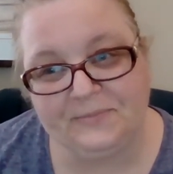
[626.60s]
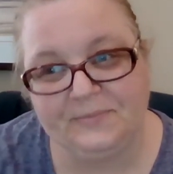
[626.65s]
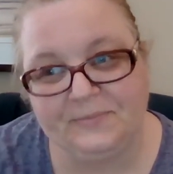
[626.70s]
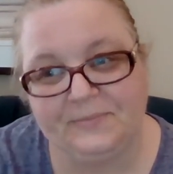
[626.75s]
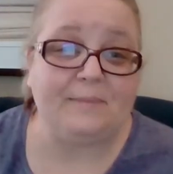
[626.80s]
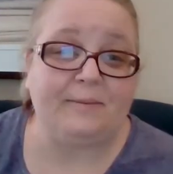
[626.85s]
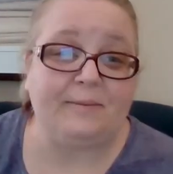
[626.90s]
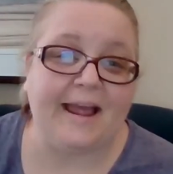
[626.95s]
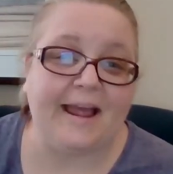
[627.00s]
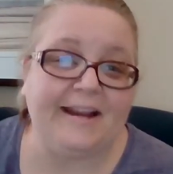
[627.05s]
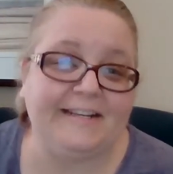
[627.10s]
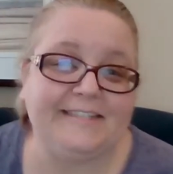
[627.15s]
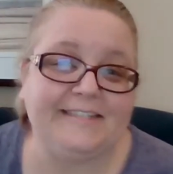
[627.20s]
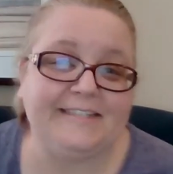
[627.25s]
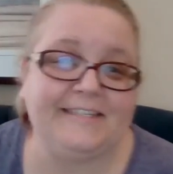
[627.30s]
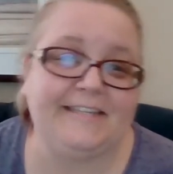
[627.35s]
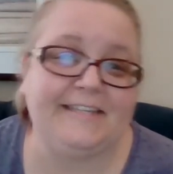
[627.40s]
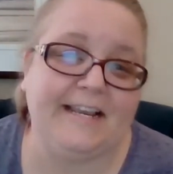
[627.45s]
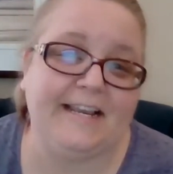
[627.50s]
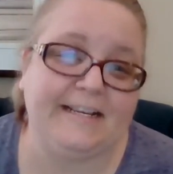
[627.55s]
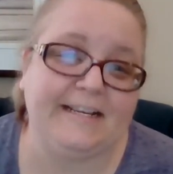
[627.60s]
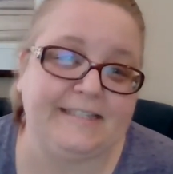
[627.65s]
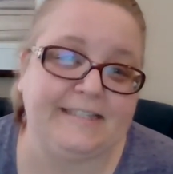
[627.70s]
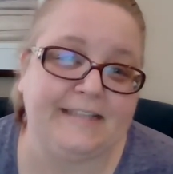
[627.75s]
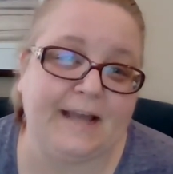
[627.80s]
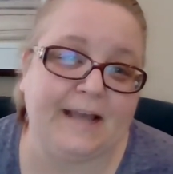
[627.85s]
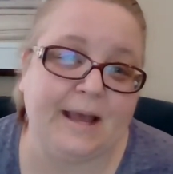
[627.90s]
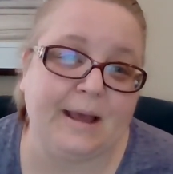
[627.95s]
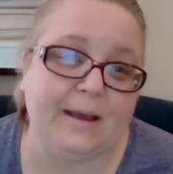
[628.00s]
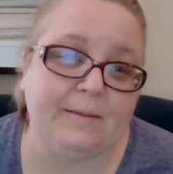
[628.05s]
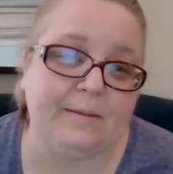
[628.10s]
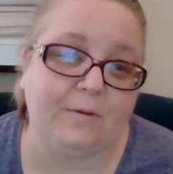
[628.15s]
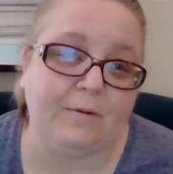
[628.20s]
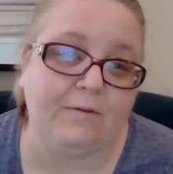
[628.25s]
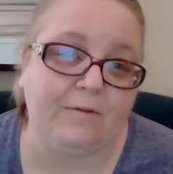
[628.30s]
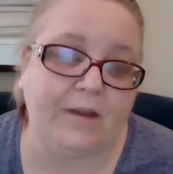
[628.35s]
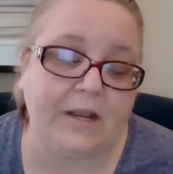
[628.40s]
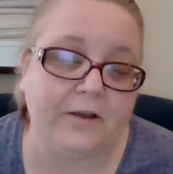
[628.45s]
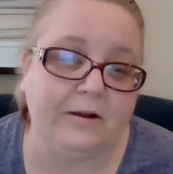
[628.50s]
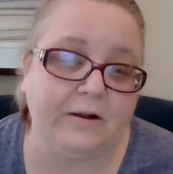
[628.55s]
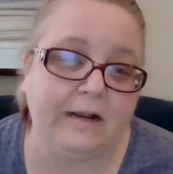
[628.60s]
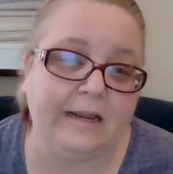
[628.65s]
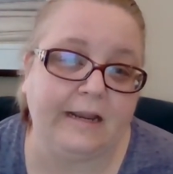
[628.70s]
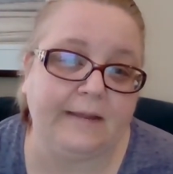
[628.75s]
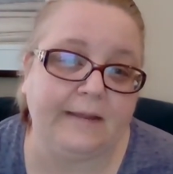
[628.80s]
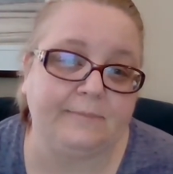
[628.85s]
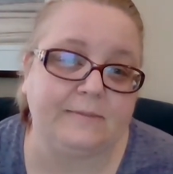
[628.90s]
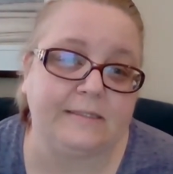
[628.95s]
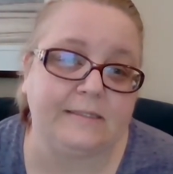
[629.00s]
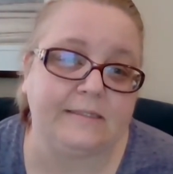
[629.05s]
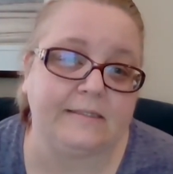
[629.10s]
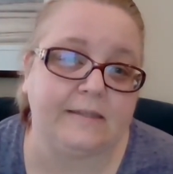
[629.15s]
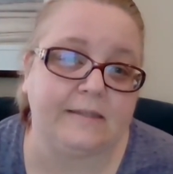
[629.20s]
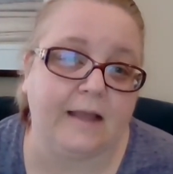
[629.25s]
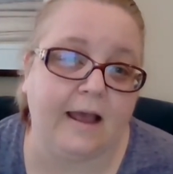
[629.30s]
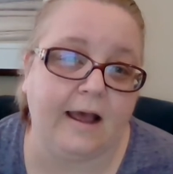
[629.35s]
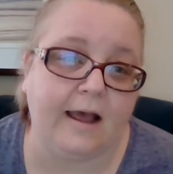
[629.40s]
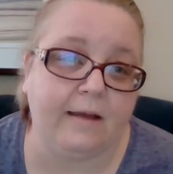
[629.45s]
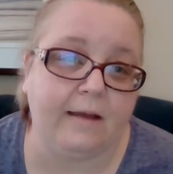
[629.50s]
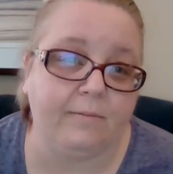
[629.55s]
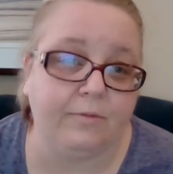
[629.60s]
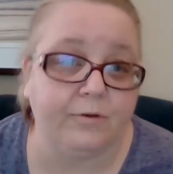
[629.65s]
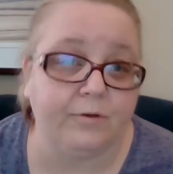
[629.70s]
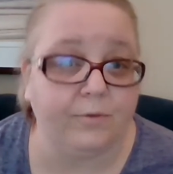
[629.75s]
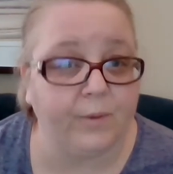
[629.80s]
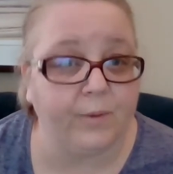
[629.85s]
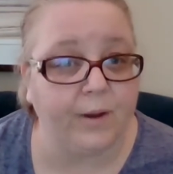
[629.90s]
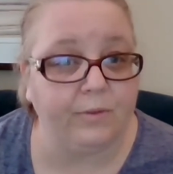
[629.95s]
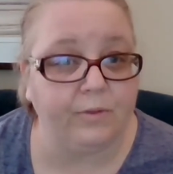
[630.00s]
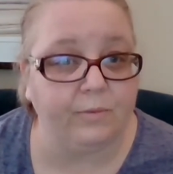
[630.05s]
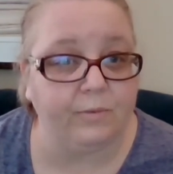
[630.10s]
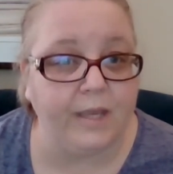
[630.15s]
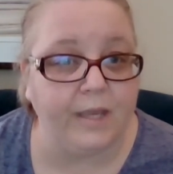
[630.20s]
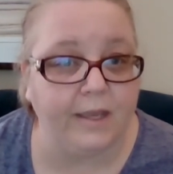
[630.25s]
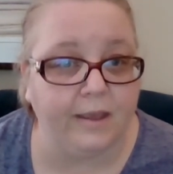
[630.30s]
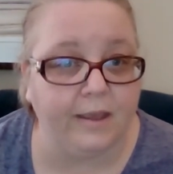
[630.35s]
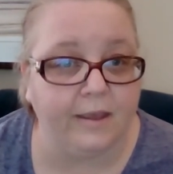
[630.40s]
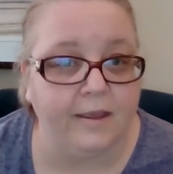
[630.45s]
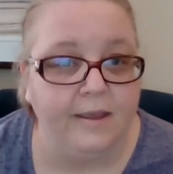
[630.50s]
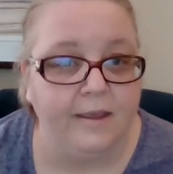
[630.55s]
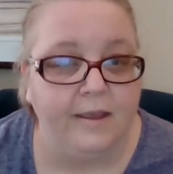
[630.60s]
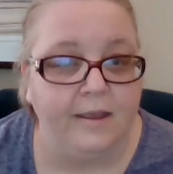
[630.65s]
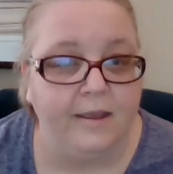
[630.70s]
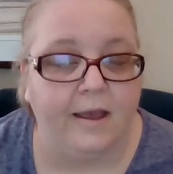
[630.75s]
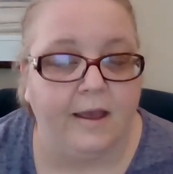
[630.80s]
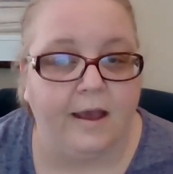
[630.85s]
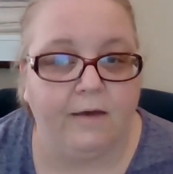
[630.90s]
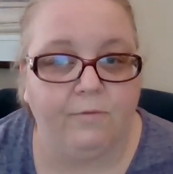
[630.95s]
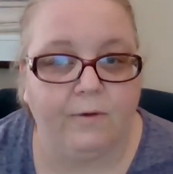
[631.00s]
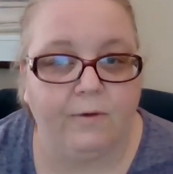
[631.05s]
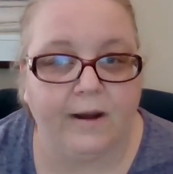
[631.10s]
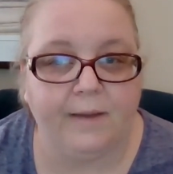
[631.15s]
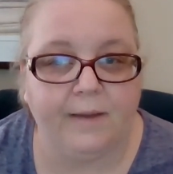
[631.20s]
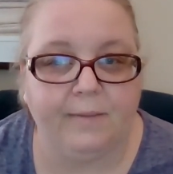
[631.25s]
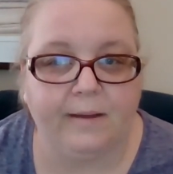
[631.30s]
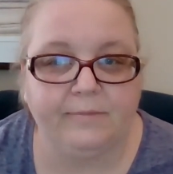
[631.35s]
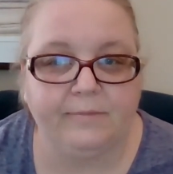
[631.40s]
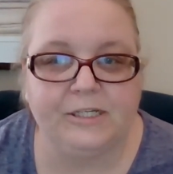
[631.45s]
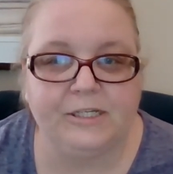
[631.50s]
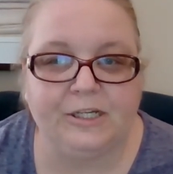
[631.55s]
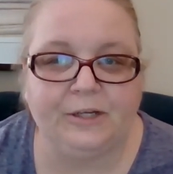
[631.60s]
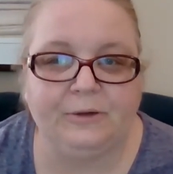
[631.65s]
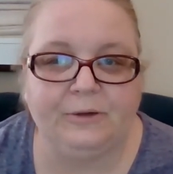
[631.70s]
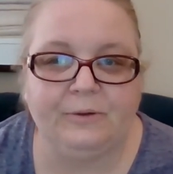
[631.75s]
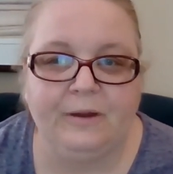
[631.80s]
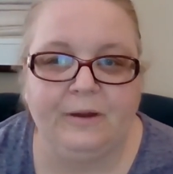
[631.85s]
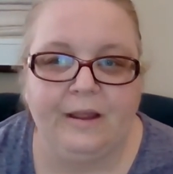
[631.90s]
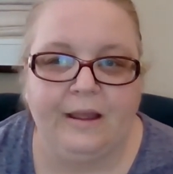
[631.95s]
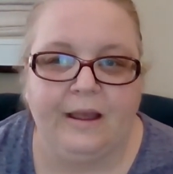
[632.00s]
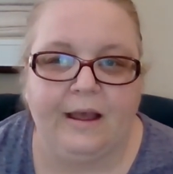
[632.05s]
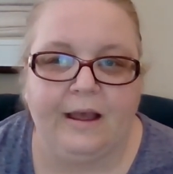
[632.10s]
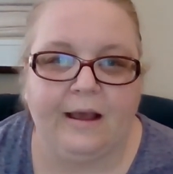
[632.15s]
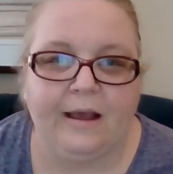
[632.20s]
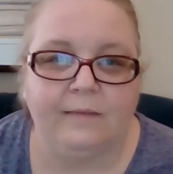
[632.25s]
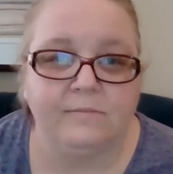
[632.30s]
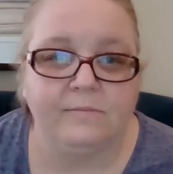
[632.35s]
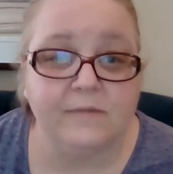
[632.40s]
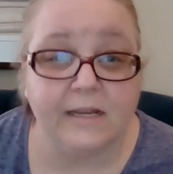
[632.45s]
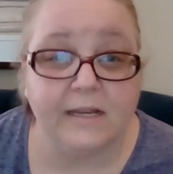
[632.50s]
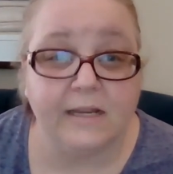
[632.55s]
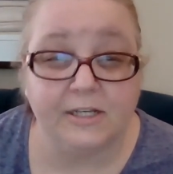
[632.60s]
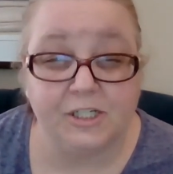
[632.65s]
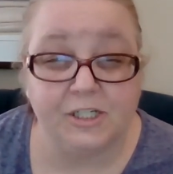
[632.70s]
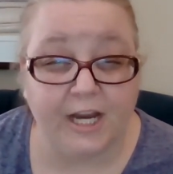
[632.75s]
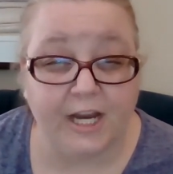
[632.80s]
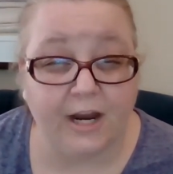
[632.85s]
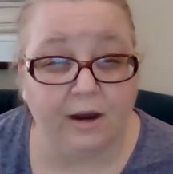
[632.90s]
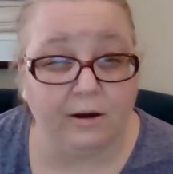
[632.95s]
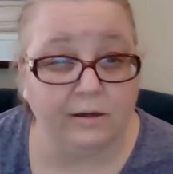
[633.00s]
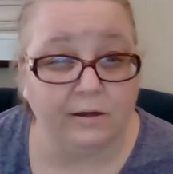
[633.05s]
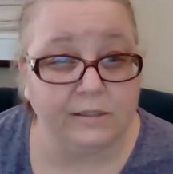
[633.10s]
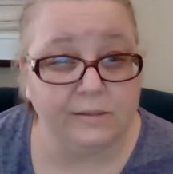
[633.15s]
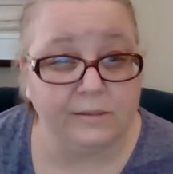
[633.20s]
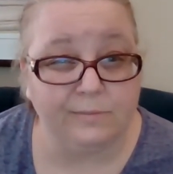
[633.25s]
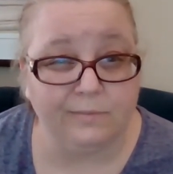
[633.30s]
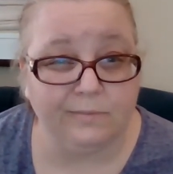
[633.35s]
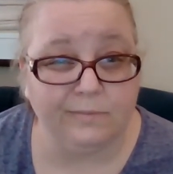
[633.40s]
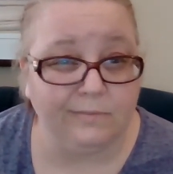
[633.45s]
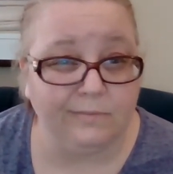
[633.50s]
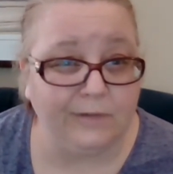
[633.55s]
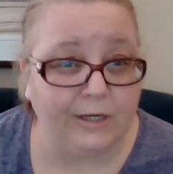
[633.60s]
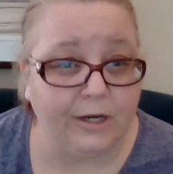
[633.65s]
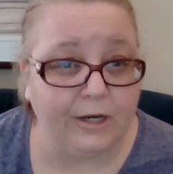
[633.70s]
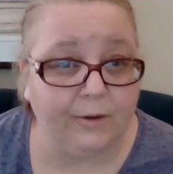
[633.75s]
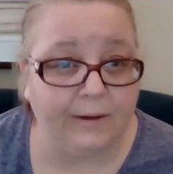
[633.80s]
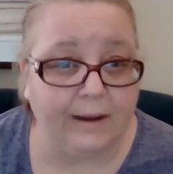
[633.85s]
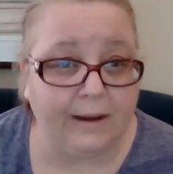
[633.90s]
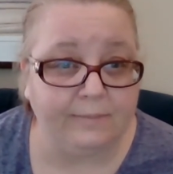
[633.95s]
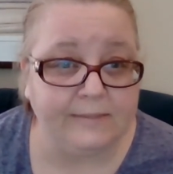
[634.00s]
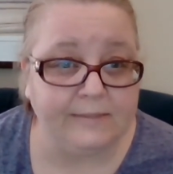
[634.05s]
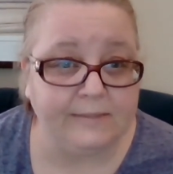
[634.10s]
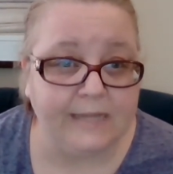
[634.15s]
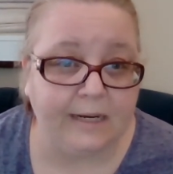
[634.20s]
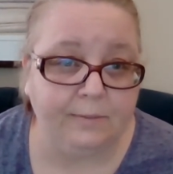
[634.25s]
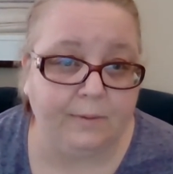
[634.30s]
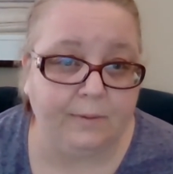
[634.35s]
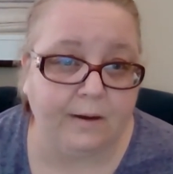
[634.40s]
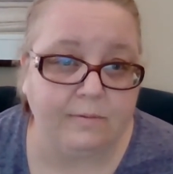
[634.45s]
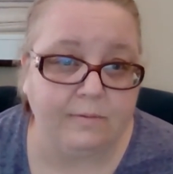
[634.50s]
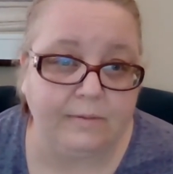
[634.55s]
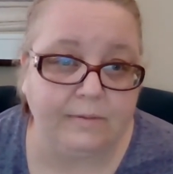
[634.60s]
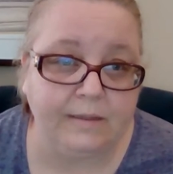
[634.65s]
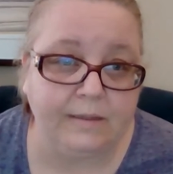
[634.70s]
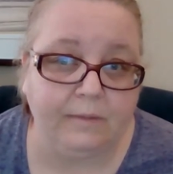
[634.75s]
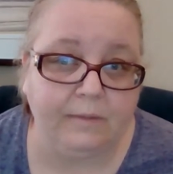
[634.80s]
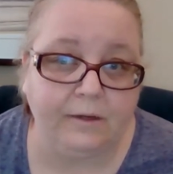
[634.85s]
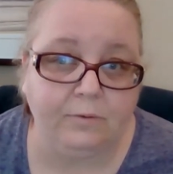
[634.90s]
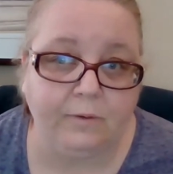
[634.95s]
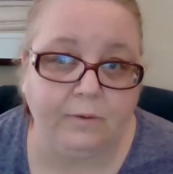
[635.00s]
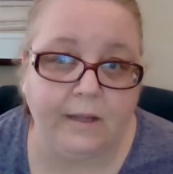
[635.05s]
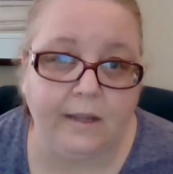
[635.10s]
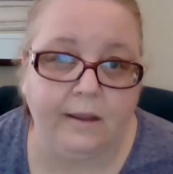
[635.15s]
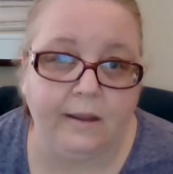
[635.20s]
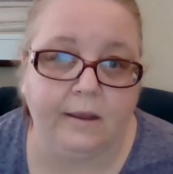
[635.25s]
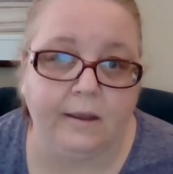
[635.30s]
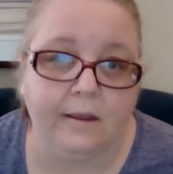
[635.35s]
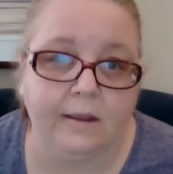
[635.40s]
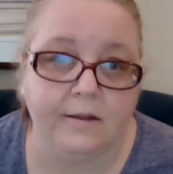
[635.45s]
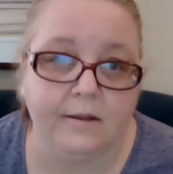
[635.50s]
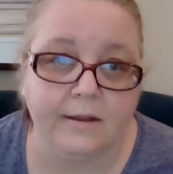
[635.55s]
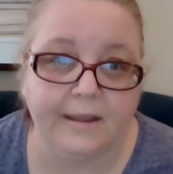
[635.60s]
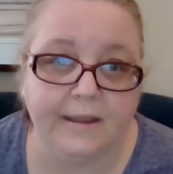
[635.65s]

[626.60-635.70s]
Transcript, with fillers: My plan is to take some video clips um, throughout the week of what I'm up to um, and share, you know, an update probably midweek.